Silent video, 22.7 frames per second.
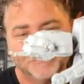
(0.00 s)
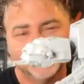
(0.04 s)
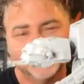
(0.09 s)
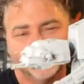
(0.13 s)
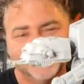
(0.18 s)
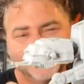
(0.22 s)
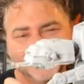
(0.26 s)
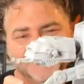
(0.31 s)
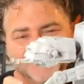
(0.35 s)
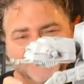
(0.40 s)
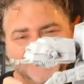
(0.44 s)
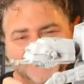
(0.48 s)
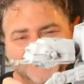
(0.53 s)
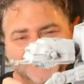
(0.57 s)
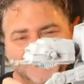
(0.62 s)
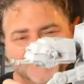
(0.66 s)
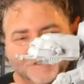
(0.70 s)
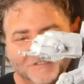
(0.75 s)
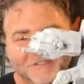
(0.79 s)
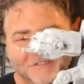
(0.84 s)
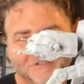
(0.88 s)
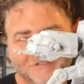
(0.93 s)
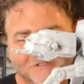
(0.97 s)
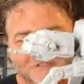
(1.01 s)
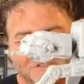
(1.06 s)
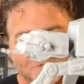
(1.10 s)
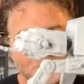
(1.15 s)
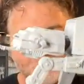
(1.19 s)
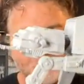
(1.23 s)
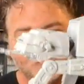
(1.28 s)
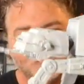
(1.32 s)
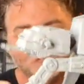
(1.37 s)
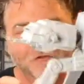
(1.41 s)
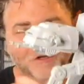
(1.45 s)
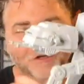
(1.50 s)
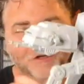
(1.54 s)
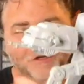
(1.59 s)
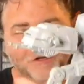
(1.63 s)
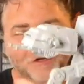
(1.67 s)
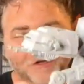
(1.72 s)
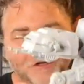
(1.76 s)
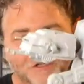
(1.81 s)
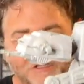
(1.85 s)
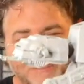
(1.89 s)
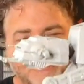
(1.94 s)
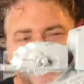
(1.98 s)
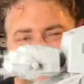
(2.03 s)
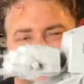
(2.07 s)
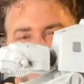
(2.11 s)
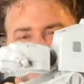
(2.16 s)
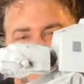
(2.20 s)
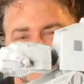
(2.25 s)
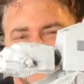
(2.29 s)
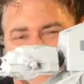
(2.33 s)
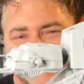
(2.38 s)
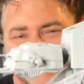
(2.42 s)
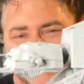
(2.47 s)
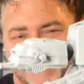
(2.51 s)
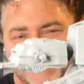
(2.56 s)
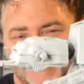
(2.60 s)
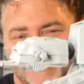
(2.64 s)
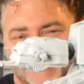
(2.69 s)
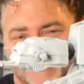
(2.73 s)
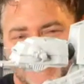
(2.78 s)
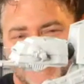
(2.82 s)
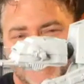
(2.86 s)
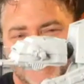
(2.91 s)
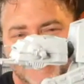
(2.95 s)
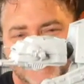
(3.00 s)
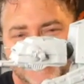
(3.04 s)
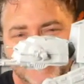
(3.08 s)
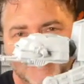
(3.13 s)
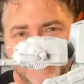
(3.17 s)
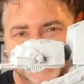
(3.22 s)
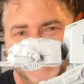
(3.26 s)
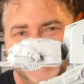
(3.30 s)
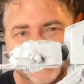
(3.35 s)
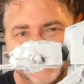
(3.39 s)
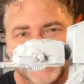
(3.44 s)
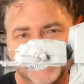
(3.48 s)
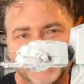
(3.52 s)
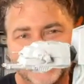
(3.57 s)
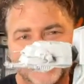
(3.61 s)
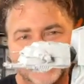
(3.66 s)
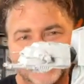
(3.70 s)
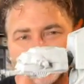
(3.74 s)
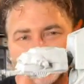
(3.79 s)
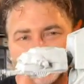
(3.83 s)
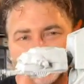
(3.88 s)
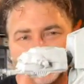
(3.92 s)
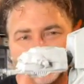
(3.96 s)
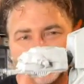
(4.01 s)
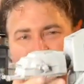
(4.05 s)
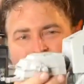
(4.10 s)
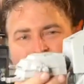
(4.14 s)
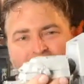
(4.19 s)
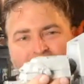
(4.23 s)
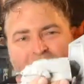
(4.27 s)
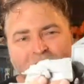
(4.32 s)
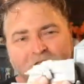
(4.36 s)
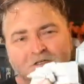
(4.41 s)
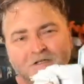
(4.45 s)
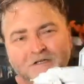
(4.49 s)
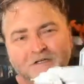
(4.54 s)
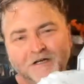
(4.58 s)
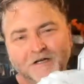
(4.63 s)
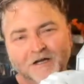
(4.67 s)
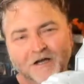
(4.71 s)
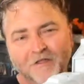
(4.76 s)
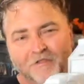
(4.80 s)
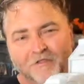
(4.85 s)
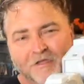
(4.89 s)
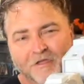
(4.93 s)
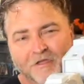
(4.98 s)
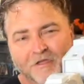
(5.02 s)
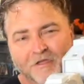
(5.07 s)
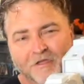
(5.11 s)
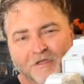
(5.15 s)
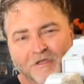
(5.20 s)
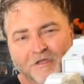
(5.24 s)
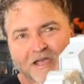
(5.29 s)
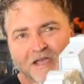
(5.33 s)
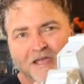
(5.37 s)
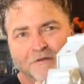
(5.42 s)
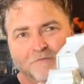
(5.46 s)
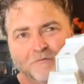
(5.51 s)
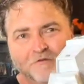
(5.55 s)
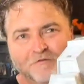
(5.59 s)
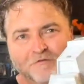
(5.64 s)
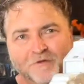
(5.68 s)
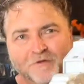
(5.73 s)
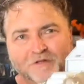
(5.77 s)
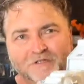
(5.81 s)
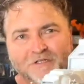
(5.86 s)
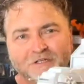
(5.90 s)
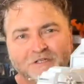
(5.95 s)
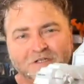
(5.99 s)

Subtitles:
This has got some really great articulation. The head movement,